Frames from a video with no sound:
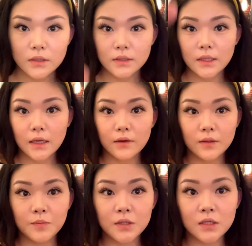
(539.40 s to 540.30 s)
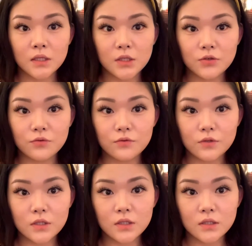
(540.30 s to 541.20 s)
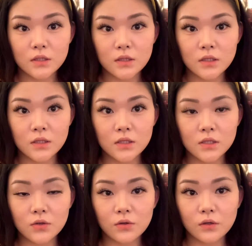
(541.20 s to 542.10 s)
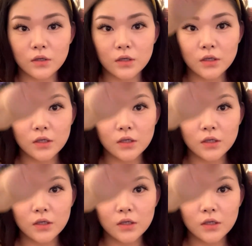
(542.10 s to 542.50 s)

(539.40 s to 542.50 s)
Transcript: Now I'm gonna use the Dior